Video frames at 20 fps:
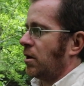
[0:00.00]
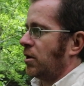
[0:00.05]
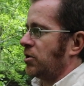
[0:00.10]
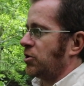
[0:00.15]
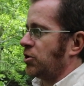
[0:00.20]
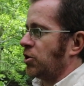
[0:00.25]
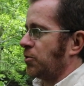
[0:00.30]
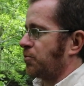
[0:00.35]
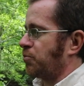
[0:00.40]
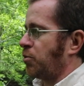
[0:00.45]

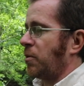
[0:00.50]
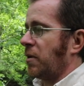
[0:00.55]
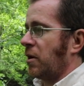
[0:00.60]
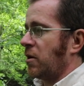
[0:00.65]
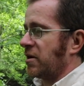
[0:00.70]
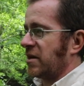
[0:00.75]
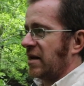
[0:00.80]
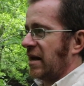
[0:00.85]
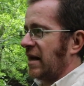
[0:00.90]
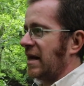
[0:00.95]
you're probably
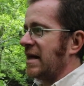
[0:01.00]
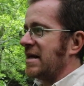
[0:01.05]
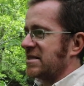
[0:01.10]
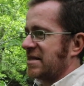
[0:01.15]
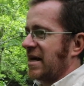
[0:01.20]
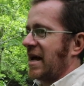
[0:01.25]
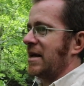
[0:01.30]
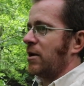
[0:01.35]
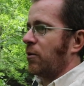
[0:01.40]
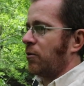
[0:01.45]
looking at
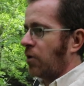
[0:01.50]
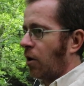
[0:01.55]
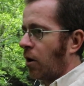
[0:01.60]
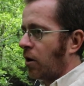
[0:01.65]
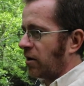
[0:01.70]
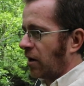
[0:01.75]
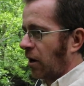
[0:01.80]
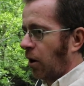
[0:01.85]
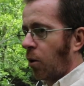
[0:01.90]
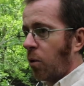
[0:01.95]
least 8 or
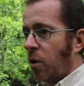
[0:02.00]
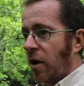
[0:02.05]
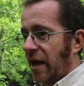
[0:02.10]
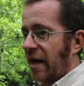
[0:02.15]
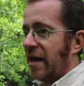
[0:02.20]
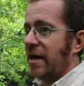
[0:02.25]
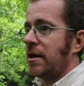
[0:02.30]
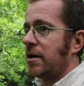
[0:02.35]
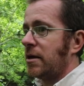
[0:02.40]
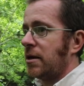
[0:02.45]
9 along
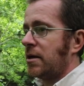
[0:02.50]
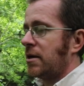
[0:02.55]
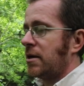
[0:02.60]
here.